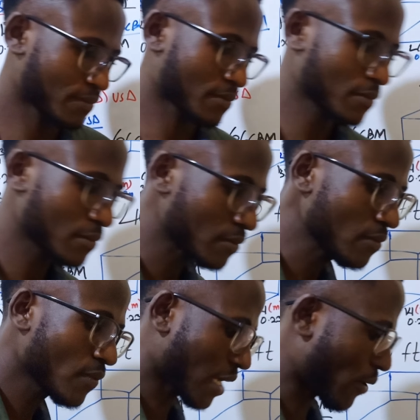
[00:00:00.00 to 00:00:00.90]

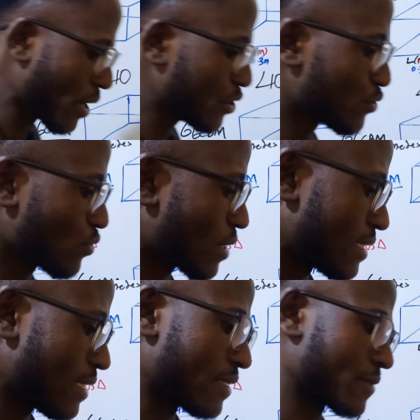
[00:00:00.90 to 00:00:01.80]
I want you to look
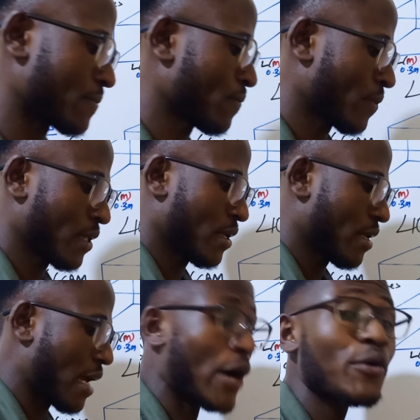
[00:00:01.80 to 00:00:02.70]
at this.
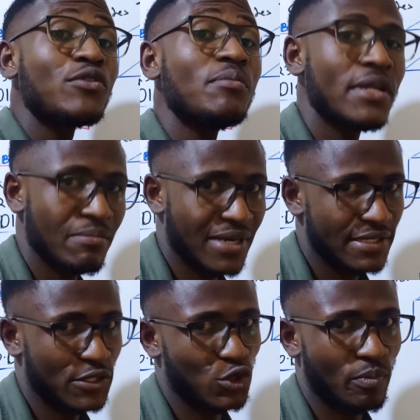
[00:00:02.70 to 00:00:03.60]
How do you
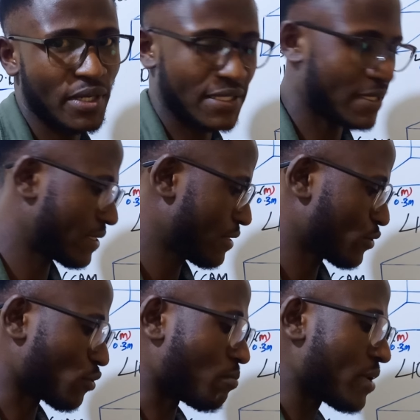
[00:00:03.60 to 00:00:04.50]
minimize space
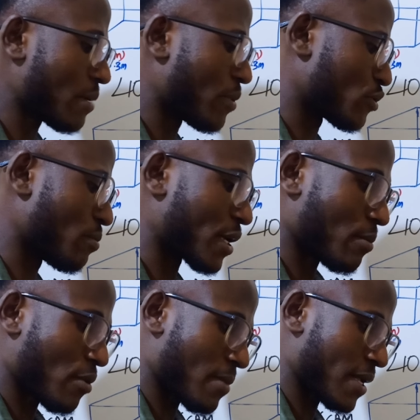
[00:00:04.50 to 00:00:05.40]
to be able to make
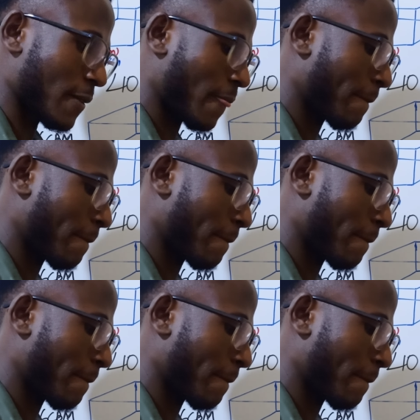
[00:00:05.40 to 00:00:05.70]
more money?